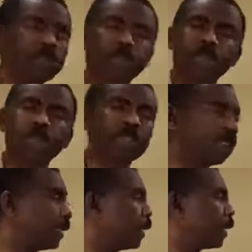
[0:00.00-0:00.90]

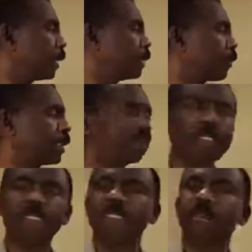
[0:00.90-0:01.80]
Triples. Just want to
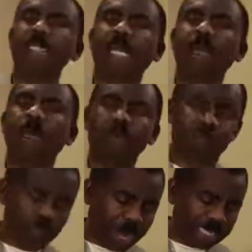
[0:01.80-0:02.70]
spend some time
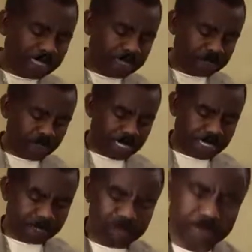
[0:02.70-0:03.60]
on right
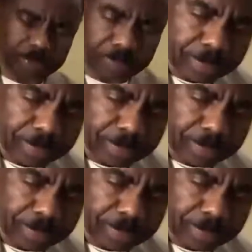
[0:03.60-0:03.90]
triangles.